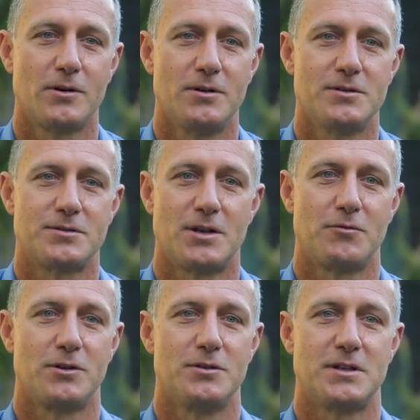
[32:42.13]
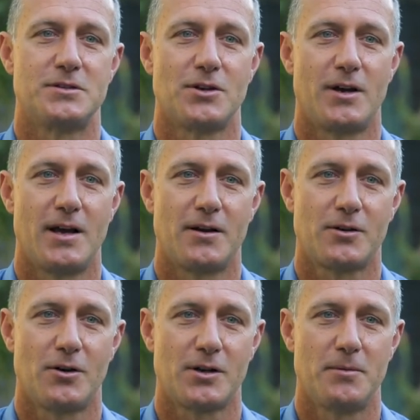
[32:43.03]
We generally use inside out
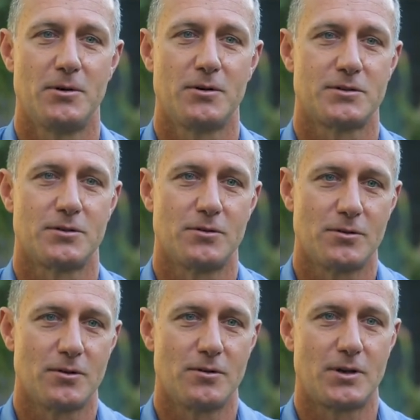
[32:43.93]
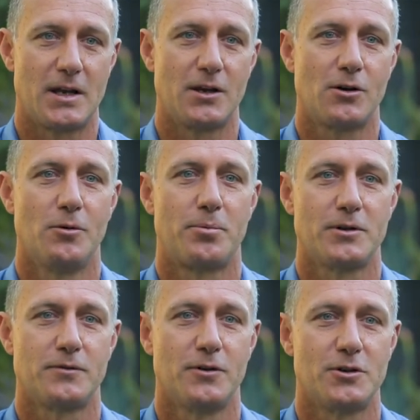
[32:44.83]
coconut milk as an organic cold
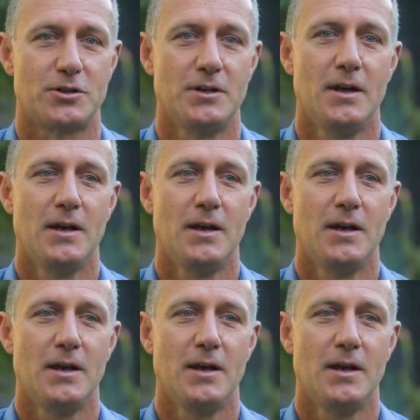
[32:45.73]
pressed version.